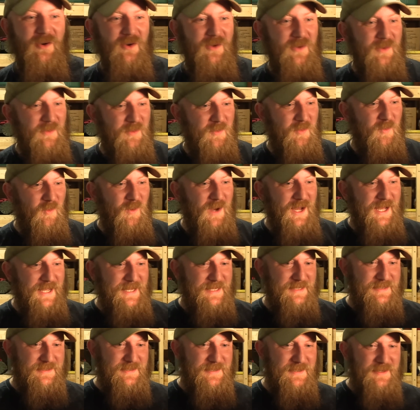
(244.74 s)
all
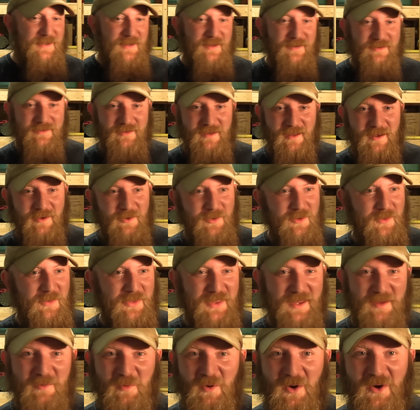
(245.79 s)
white. No,
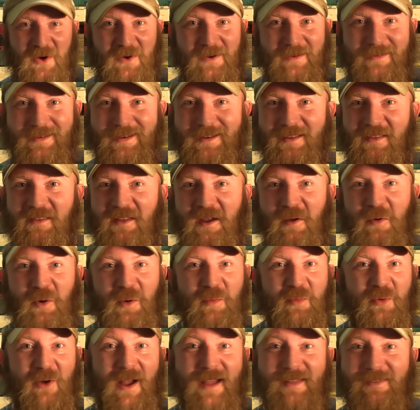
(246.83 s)
they weren't. They
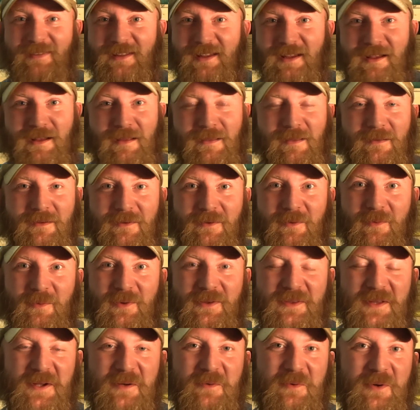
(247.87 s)
were brightly colored
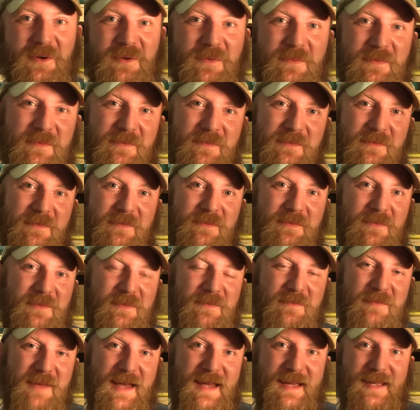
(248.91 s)
when they were
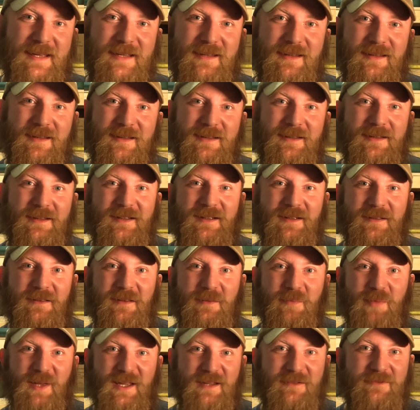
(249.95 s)
made.
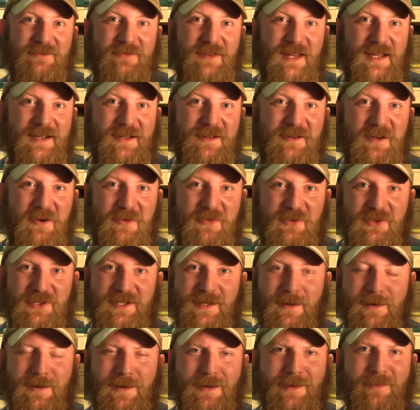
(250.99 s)
The paint faded over
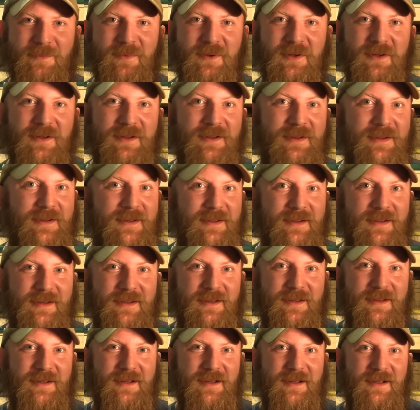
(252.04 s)
time.
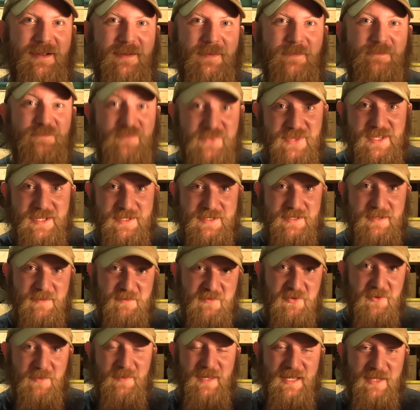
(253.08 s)
This
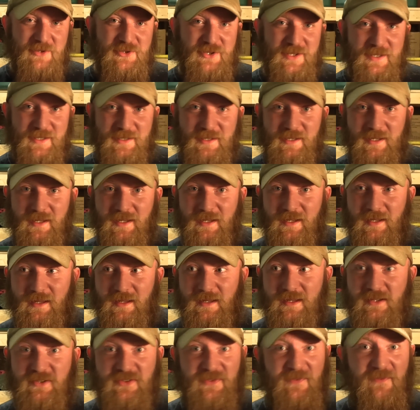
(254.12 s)
information
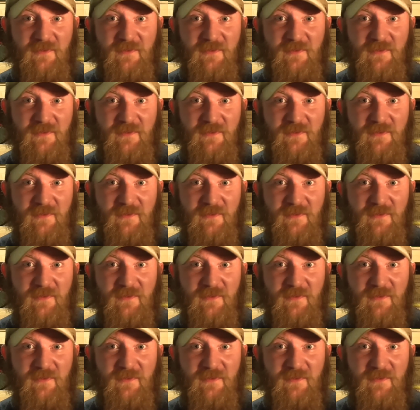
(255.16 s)
is